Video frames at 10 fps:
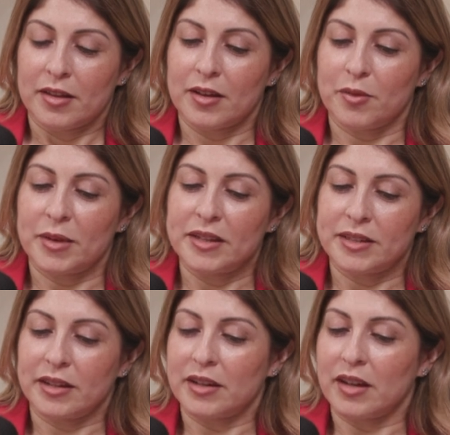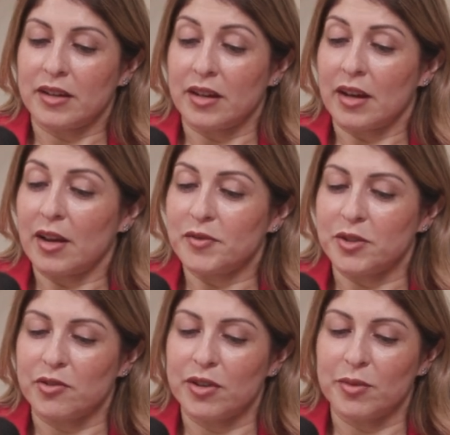No, amazing. And I have
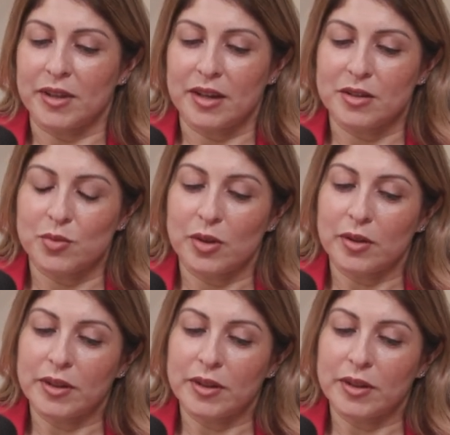to agree with that as well.